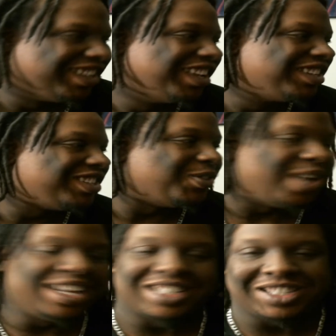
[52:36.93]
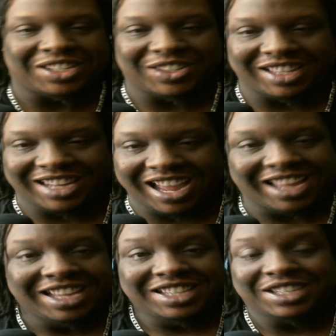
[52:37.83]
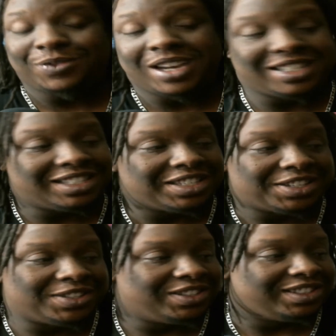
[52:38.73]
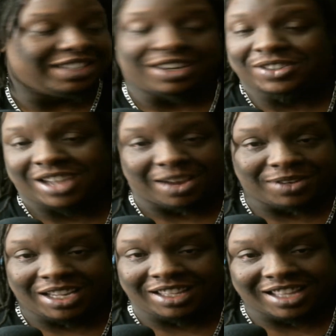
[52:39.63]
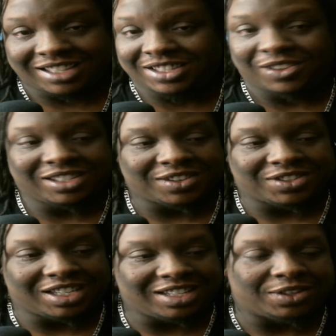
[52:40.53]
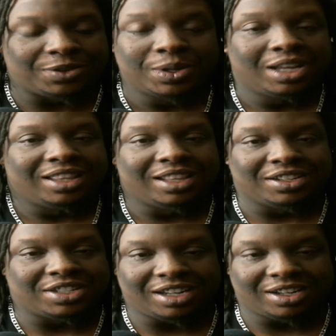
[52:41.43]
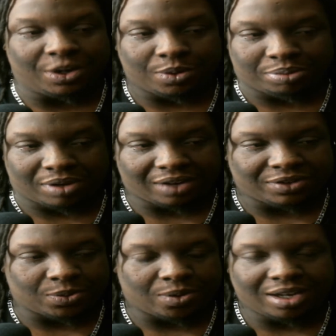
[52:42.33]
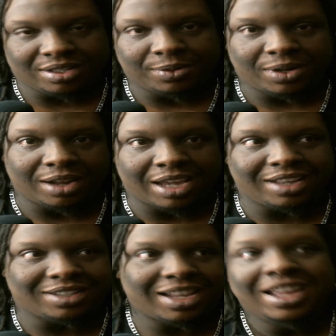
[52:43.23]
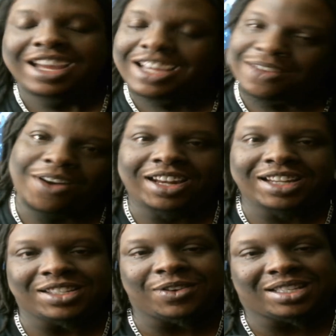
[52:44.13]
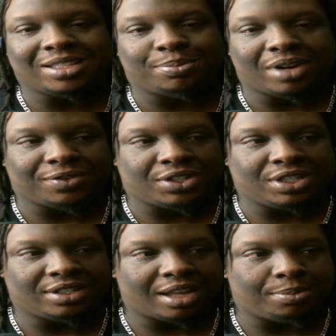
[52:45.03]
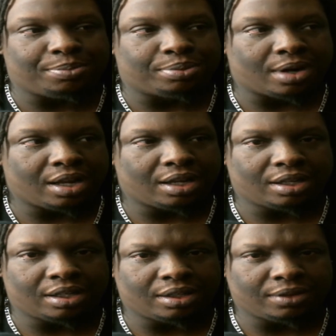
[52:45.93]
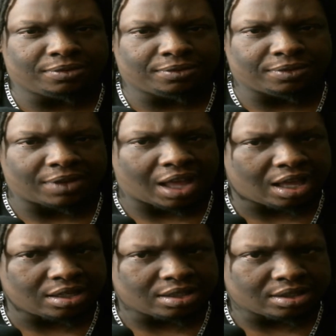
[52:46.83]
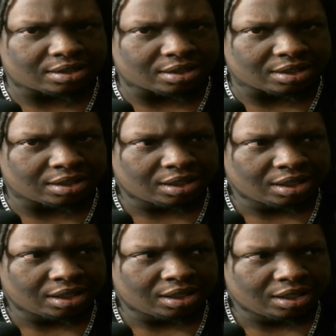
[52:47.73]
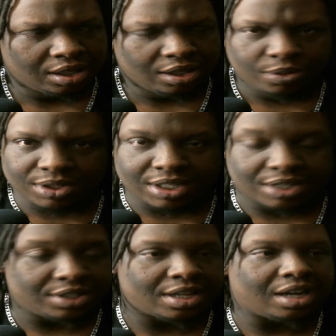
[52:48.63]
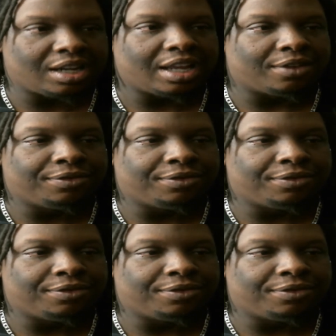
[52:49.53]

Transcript: she waits until she waits until dinner time to eat. That's the only time she eats. So she didn't know what breakfast was. They were like, Katie's like, come on, let's go get some breakfast. She's like, breakfast? Who is that? She sounded like a.